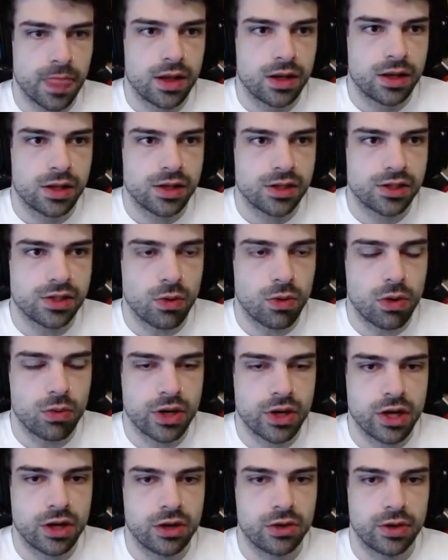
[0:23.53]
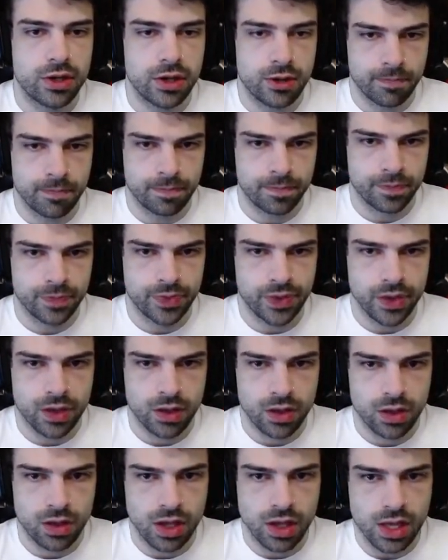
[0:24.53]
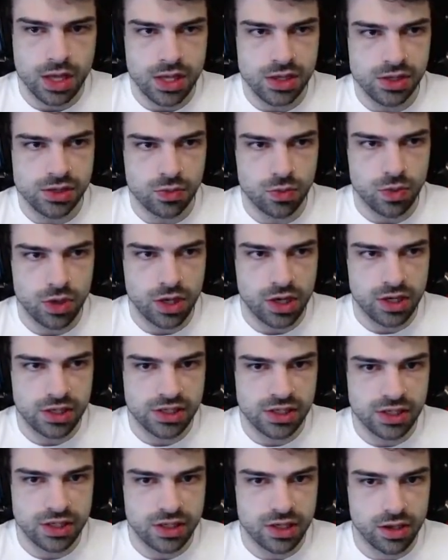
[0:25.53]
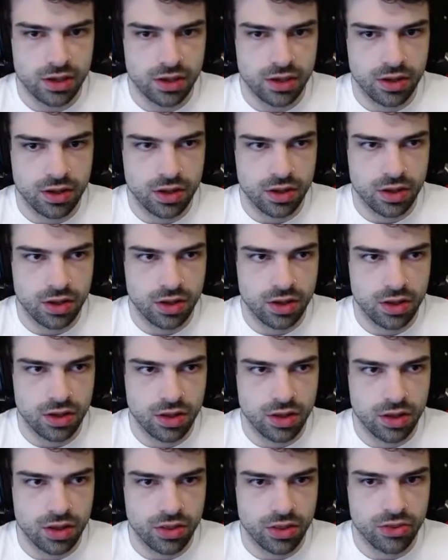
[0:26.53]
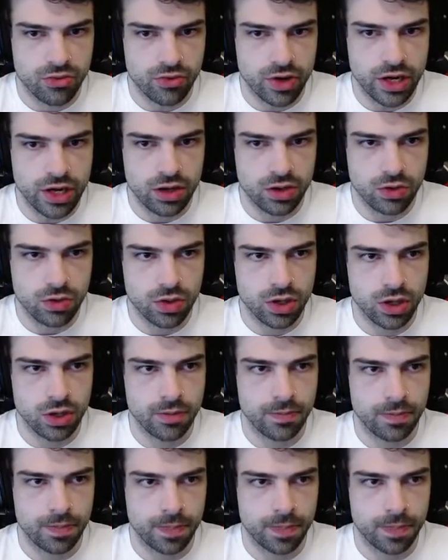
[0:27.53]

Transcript: So what we're going to do here is we're going to send 3 to hookah,